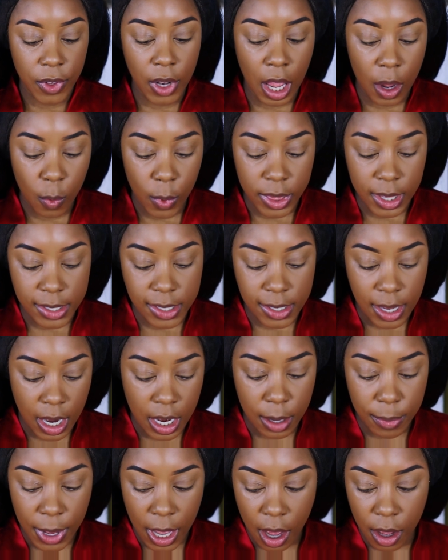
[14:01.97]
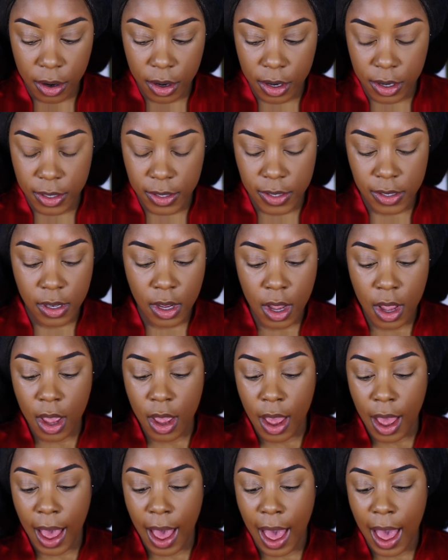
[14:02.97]
feel like with the setting powders,
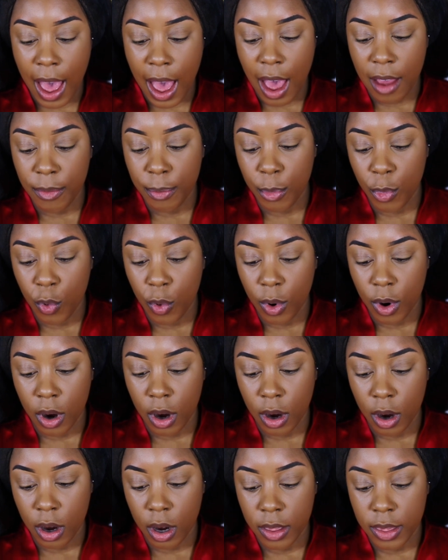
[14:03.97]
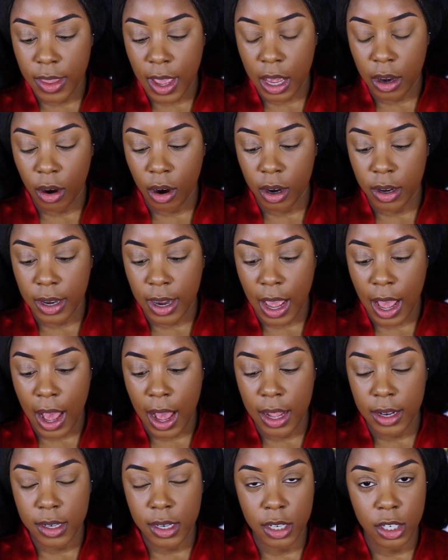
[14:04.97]
I have more that are
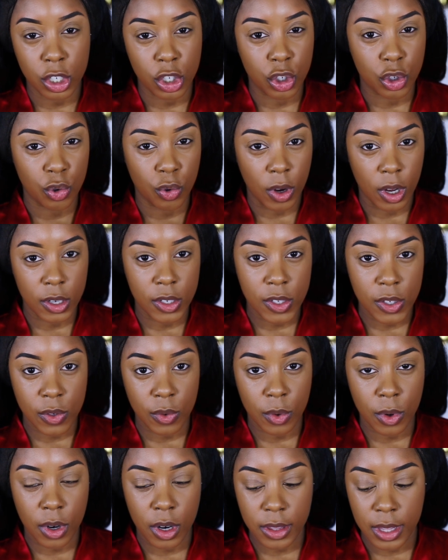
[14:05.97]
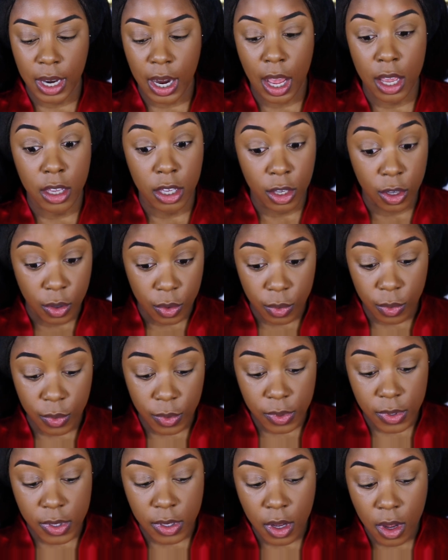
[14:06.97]
not drugstore that I
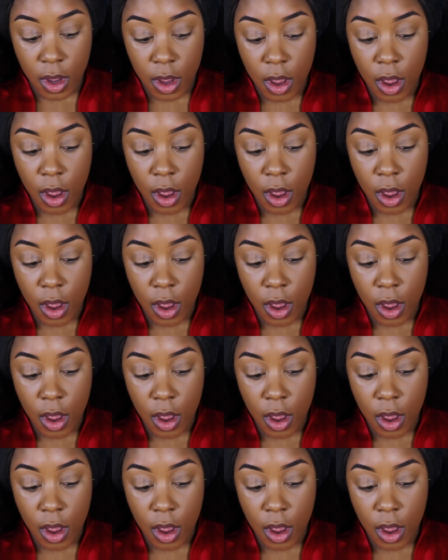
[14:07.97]
use